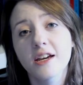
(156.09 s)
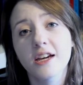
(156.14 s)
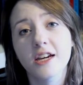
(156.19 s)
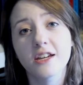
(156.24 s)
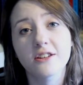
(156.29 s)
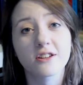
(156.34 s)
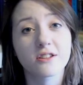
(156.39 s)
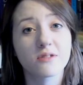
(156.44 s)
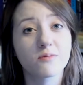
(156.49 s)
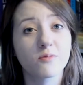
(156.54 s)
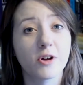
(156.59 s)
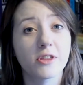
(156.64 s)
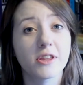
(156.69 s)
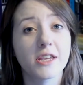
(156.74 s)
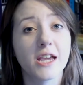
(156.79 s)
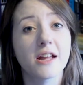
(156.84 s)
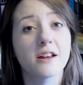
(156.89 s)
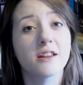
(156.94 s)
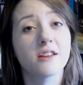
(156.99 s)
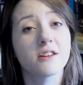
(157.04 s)
He doesn't want
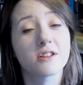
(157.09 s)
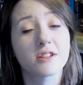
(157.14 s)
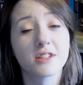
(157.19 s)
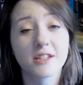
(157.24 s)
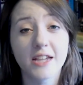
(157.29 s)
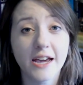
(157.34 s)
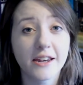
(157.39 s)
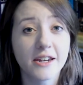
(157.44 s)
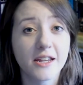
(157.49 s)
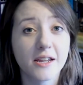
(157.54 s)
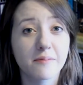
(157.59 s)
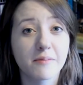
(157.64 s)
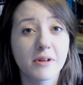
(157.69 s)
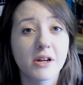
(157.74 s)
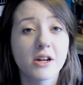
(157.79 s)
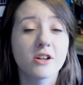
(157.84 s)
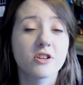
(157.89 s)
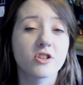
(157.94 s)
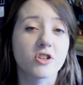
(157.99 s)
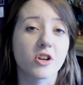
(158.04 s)
the alien to scan him,
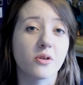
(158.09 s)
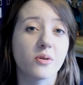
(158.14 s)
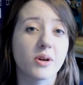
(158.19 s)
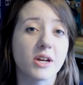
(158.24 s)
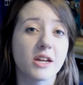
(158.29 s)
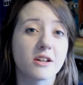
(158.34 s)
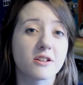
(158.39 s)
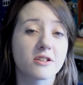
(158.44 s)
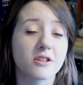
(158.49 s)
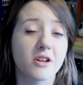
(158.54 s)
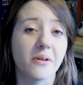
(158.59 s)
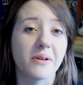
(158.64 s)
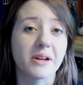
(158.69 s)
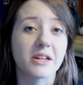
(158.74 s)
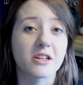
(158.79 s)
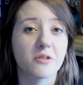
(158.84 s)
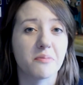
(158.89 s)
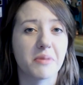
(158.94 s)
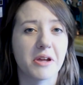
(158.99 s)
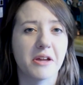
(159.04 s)
so he is
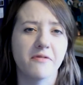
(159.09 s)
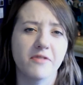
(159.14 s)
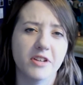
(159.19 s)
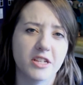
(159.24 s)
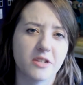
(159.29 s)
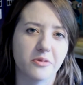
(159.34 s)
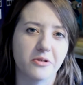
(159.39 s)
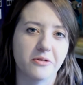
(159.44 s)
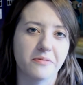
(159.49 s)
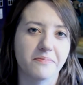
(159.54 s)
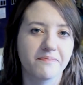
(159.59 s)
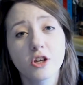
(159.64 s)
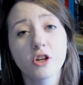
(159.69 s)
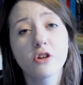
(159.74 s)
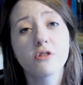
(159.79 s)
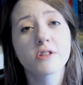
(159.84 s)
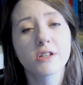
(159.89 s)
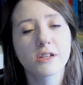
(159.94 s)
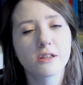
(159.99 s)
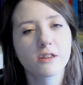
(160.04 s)
going to be invisible.
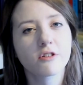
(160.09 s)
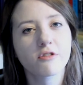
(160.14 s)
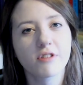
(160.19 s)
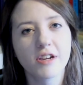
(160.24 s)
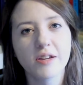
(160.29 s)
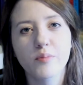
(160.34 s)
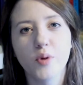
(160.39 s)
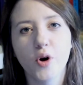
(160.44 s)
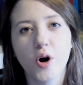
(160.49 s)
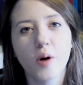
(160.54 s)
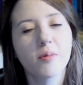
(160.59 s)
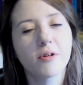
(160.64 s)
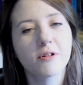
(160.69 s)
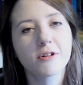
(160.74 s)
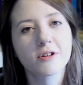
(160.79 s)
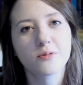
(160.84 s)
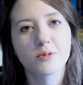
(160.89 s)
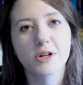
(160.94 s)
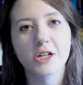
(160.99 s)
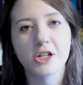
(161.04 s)
Using the green
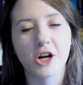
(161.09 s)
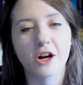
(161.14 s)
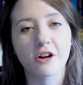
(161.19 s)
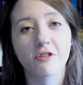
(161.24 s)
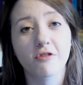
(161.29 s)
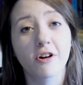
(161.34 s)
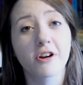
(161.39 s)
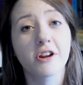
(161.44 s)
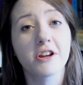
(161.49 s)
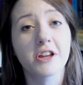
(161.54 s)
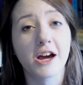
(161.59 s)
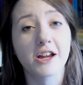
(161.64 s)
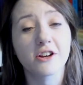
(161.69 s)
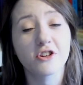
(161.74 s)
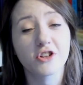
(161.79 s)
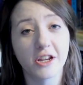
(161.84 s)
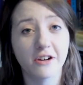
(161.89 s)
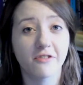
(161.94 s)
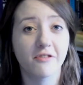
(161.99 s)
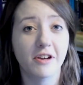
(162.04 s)
baubles, which are quinidine
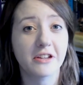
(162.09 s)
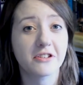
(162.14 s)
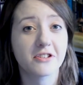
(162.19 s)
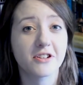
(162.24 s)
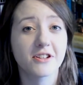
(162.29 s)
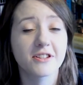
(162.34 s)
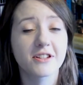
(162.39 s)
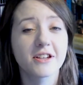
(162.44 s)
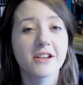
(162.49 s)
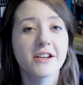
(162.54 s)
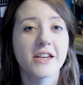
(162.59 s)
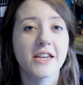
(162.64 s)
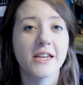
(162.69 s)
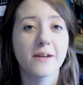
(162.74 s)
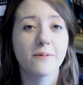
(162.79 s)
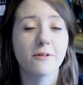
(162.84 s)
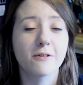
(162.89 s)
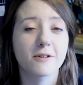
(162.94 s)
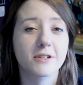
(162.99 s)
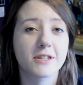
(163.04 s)
generators,
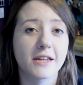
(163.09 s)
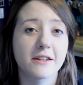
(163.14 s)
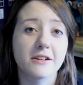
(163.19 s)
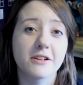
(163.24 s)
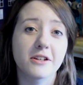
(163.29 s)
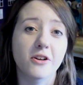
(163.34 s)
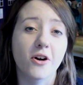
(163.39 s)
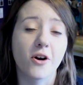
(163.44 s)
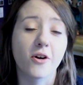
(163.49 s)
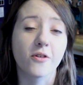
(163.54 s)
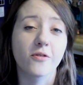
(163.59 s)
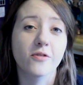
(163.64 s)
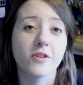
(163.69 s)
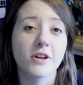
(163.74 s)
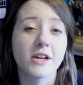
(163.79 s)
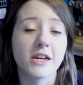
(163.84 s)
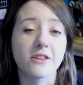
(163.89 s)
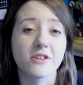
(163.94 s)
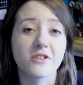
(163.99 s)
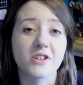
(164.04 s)
he will send it off
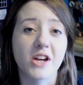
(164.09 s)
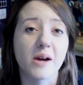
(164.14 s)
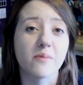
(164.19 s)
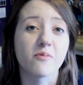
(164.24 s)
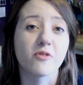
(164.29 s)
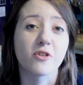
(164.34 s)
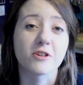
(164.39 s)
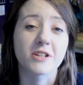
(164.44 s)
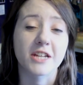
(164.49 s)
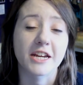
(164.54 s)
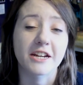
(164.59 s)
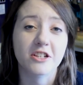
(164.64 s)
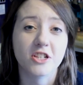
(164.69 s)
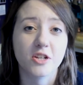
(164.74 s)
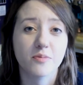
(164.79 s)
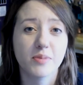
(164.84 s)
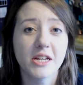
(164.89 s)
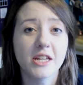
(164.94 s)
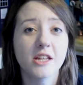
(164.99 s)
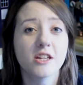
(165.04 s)
in the time vortex
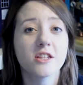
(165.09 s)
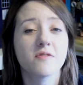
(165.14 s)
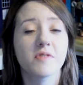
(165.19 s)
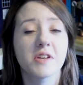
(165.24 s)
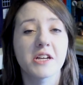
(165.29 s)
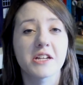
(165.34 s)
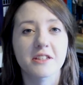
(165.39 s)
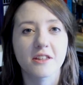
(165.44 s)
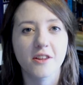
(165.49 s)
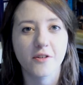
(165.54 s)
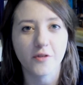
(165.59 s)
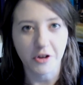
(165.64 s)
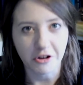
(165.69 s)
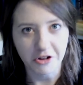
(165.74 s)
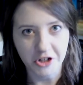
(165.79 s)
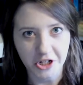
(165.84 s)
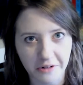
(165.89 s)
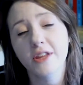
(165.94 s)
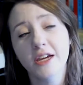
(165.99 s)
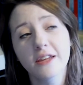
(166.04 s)
to billions of years in the
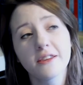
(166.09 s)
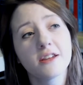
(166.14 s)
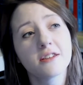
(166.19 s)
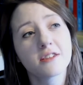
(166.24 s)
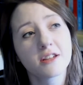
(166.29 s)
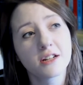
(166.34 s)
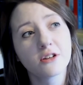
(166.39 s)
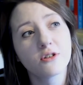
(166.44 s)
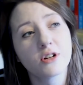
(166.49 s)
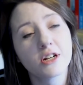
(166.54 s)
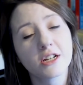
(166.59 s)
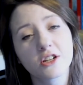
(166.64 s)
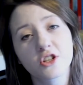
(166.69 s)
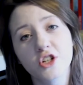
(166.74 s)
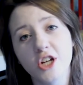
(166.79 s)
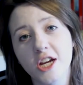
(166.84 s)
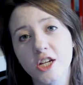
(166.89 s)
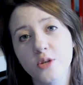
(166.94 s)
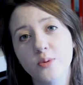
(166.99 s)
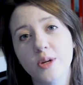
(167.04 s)
future. Then there's a little
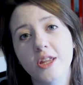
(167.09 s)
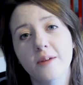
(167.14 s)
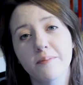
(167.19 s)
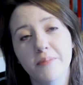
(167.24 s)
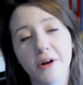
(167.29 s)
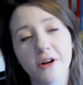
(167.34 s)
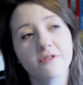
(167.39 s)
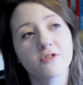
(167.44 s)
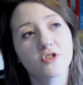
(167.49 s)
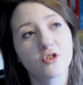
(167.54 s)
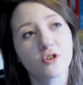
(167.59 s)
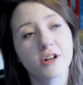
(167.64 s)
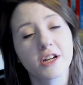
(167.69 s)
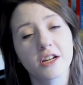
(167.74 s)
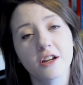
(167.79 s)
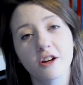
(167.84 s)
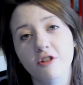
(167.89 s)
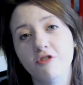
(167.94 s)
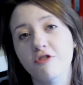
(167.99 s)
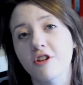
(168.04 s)
exchange where they're both
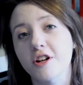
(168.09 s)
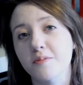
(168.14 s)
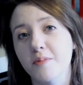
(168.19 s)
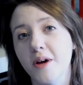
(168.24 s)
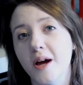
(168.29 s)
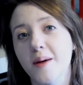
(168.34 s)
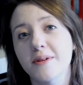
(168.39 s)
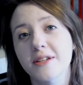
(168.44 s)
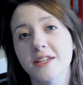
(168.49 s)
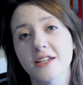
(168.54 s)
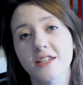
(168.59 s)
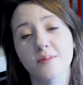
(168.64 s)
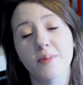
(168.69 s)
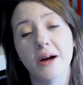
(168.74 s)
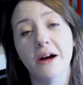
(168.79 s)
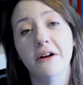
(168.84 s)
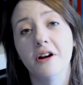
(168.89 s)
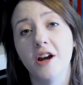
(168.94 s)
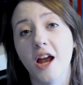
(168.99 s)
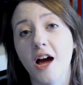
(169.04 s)
talking at cross purposes
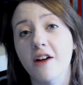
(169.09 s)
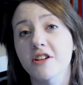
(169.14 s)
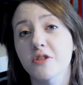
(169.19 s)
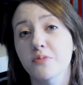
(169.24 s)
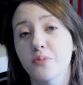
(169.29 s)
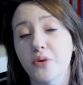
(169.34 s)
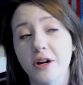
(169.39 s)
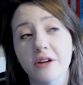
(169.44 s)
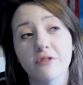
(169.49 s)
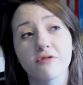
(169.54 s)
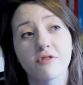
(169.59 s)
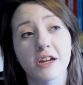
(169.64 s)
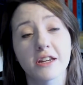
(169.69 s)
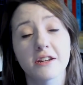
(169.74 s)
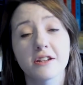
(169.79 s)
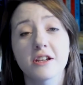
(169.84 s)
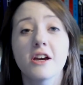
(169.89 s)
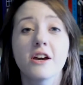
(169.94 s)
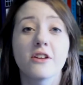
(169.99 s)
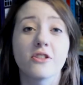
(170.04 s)
about Clara's
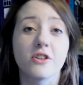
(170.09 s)
boyfriend.